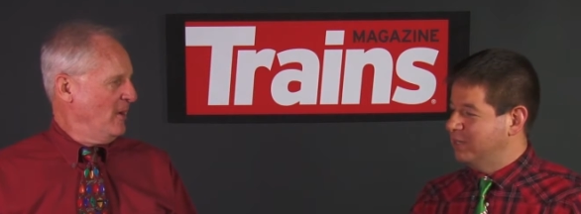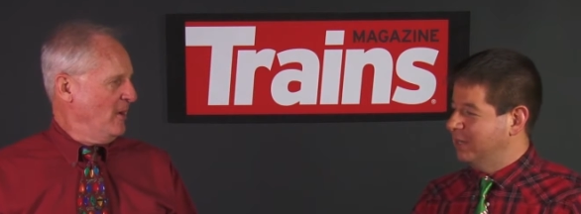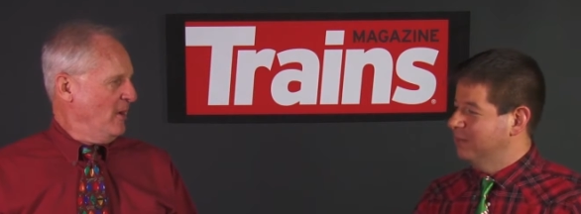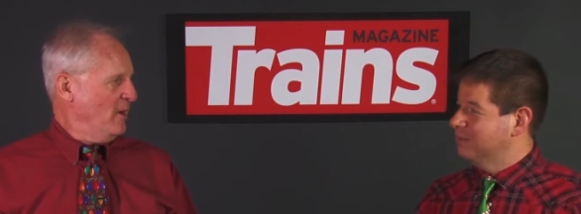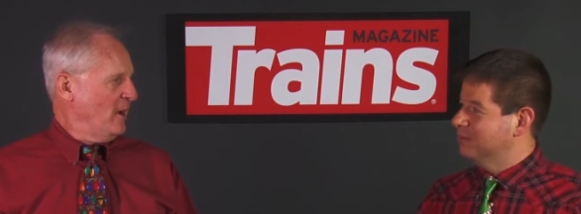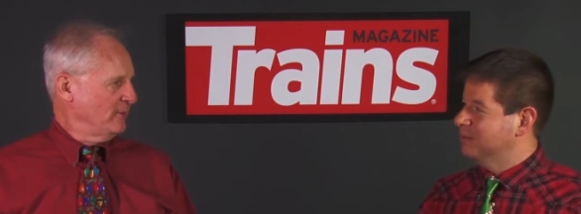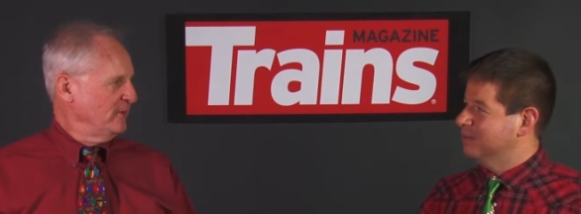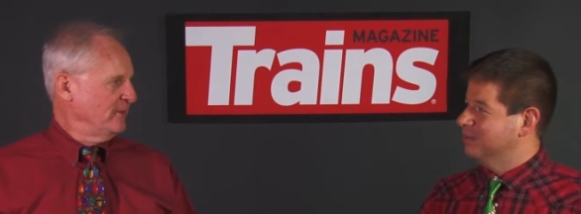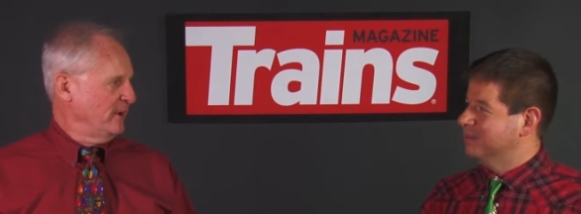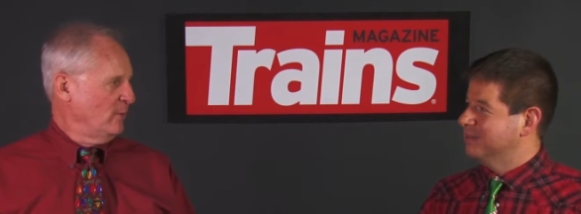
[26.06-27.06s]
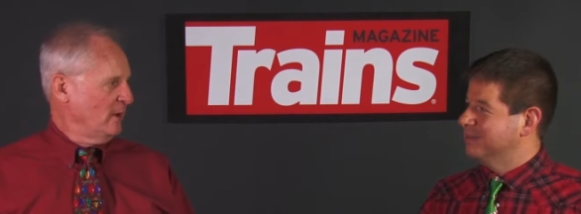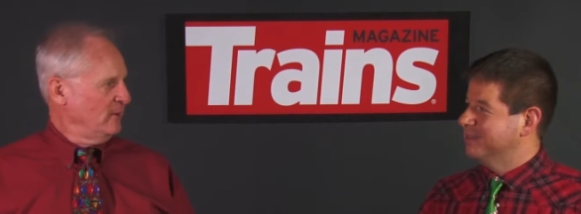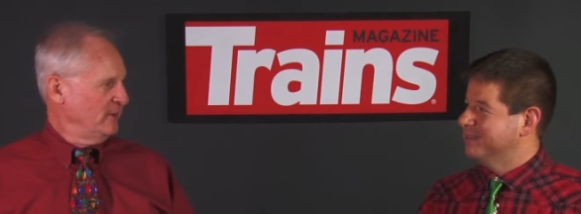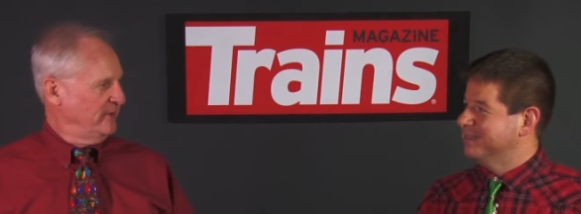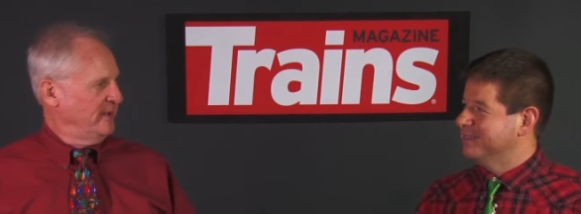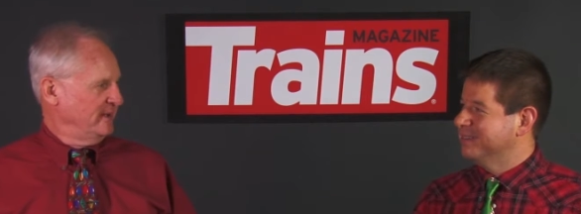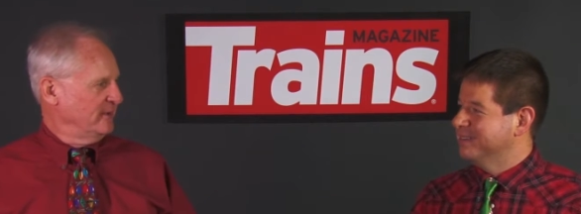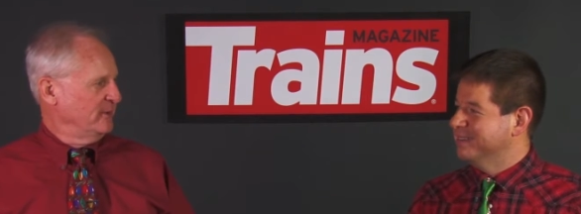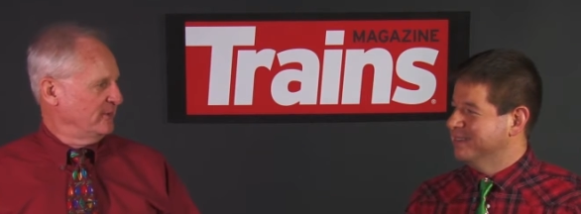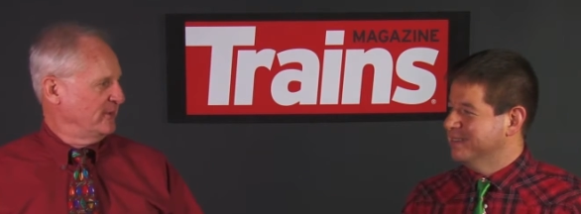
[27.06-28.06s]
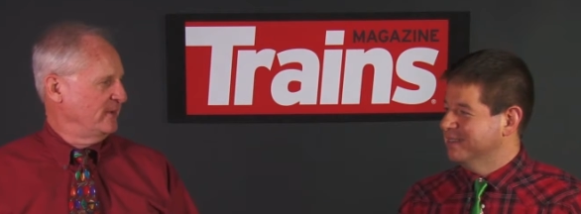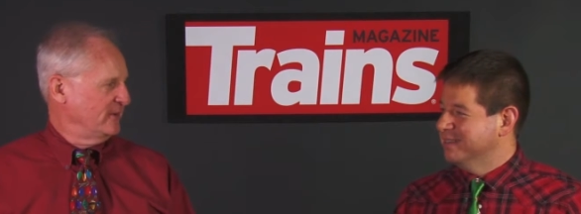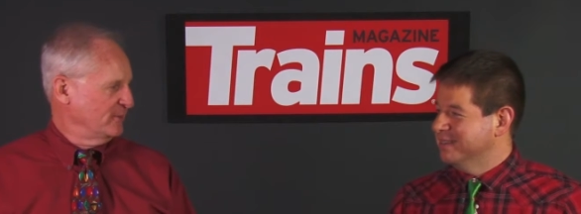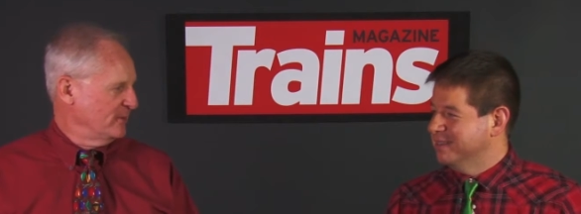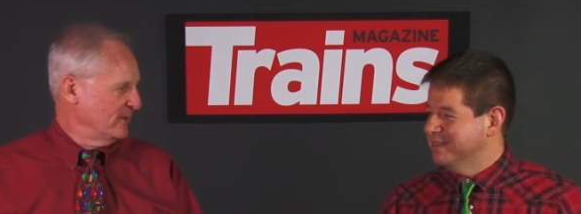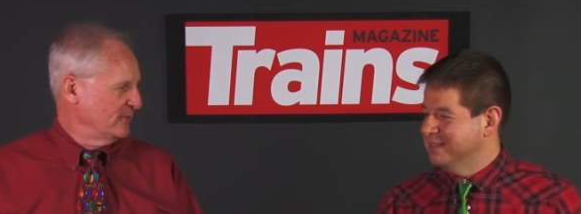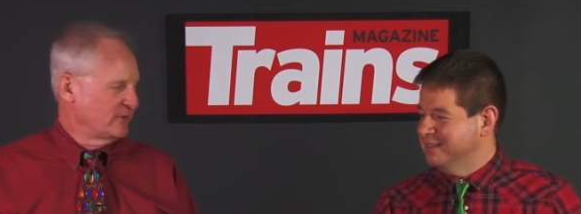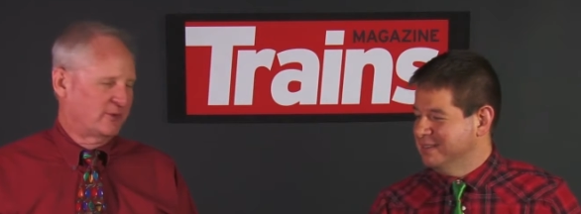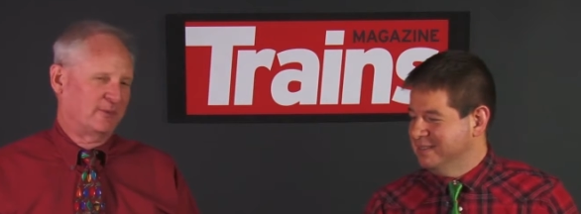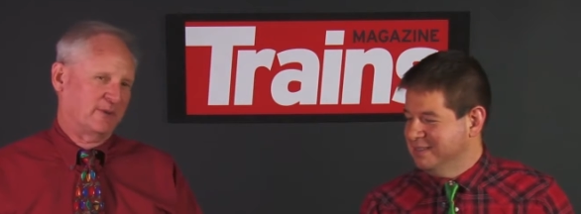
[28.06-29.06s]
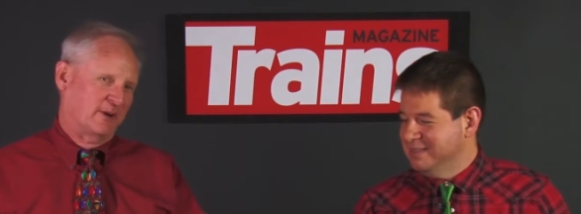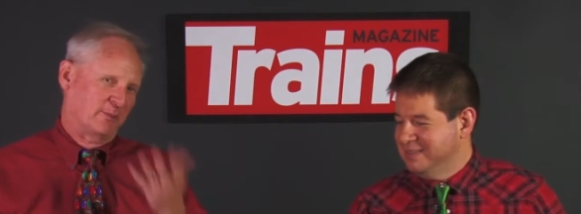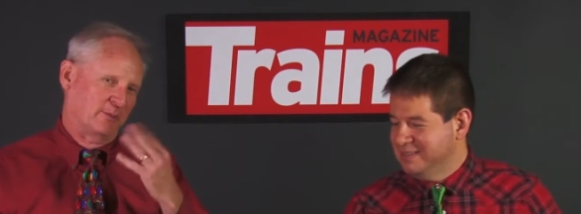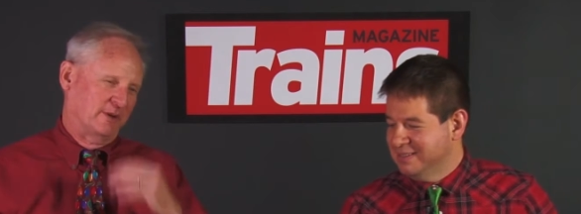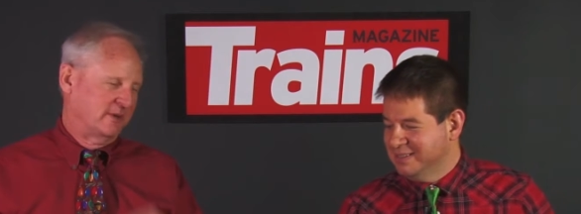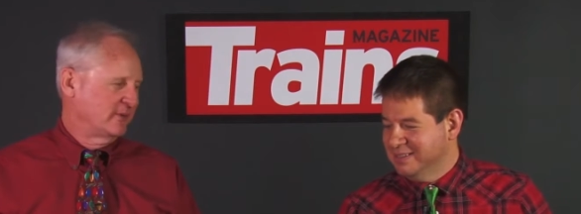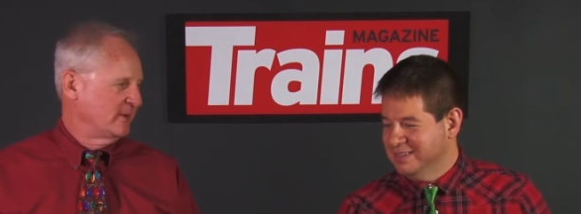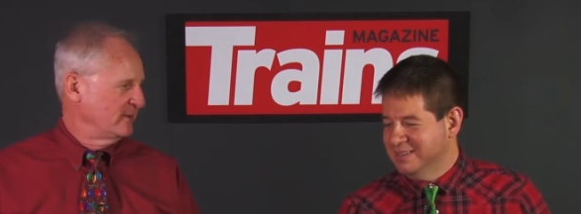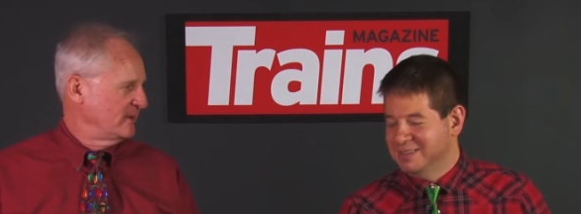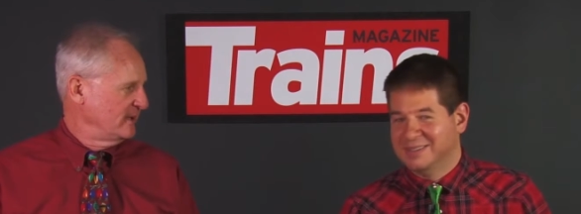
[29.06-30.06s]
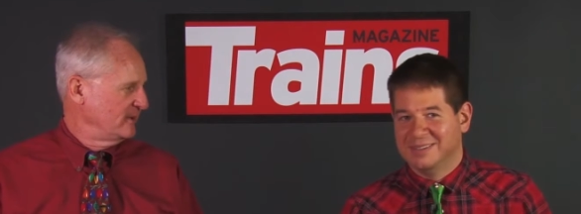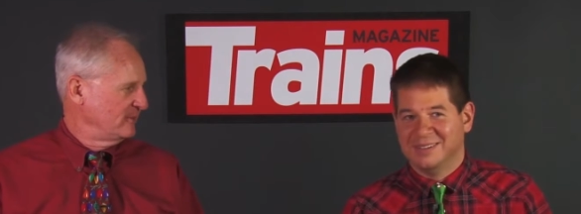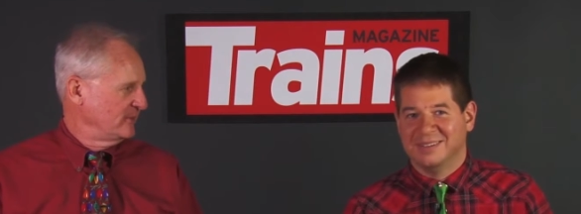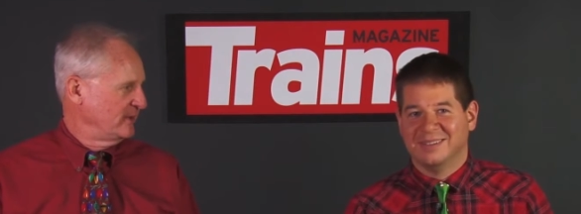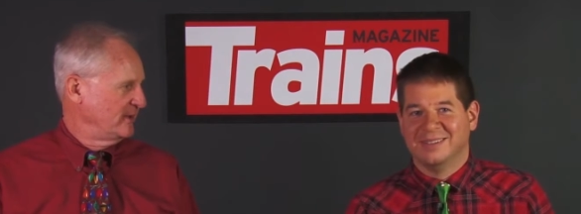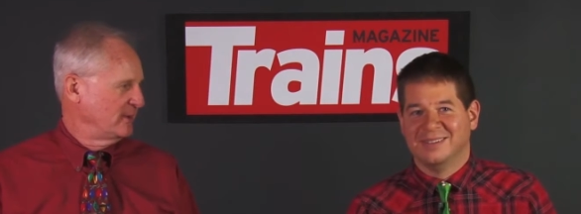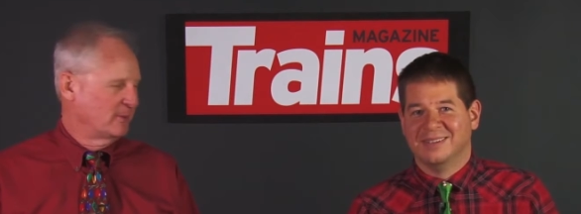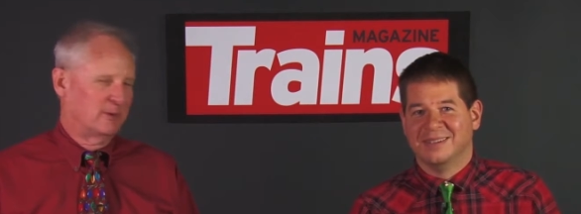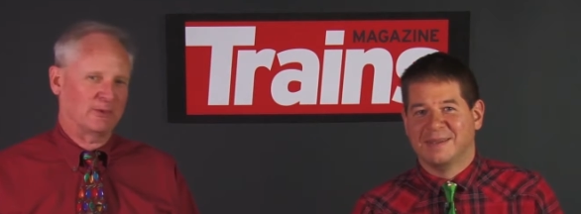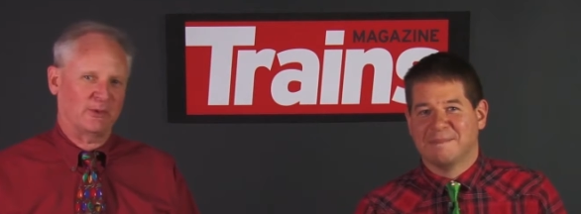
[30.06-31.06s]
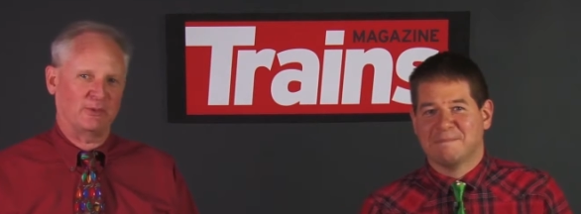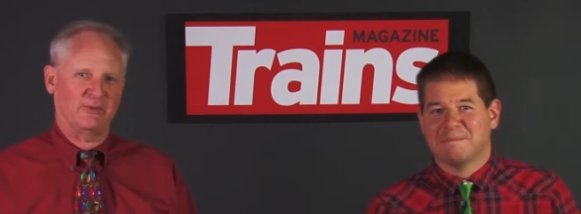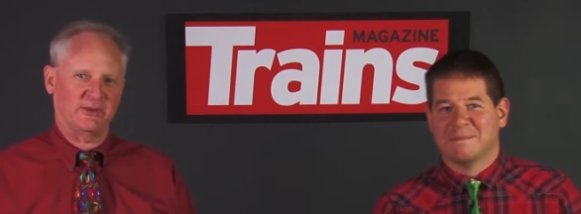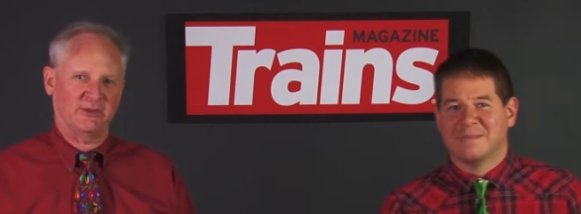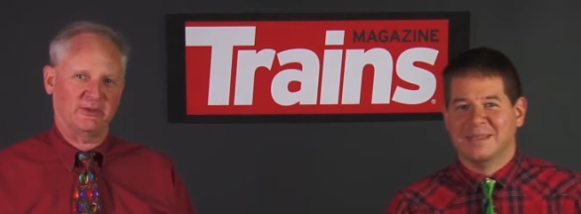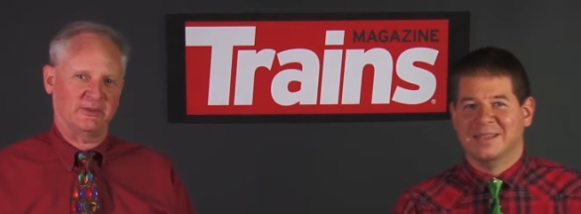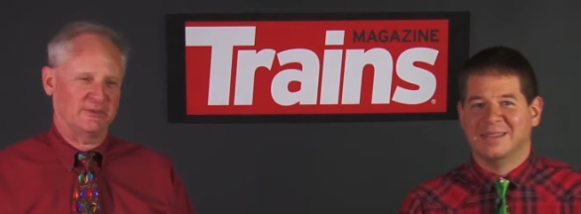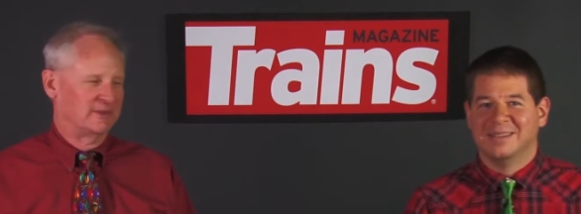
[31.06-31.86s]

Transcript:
Speaker 1: today. I was going to say, why are we sounding so serious? Because just a couple of minutes ago, Diane was saying that we were so festive